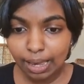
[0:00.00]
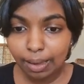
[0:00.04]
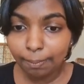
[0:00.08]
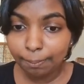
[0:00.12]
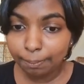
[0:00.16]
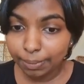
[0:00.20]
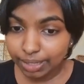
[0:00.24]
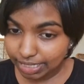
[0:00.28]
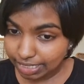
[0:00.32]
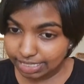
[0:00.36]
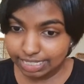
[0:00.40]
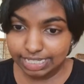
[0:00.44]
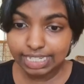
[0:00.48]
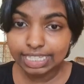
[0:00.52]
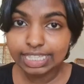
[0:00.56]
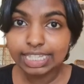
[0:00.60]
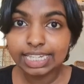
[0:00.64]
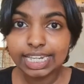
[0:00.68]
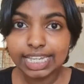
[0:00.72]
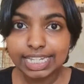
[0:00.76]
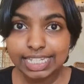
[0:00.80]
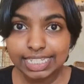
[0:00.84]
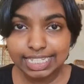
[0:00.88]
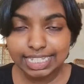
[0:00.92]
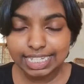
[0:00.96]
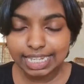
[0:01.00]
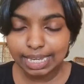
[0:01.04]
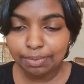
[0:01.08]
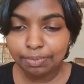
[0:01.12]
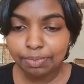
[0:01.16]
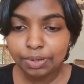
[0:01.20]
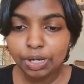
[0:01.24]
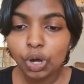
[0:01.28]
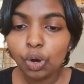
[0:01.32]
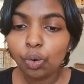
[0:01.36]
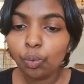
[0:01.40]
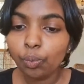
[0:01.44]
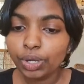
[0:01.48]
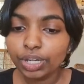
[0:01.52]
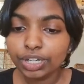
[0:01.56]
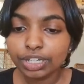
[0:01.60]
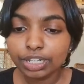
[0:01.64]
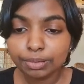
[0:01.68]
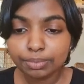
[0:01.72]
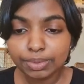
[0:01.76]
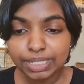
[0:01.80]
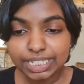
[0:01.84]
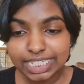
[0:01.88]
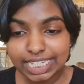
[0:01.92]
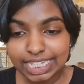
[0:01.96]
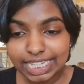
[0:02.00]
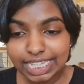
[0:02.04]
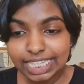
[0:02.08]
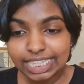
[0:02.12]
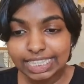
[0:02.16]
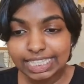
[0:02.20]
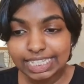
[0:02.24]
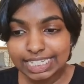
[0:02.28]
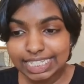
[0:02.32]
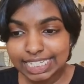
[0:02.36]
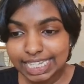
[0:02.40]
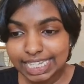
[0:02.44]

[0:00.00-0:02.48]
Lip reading: Because in the next step, we're going to be taking this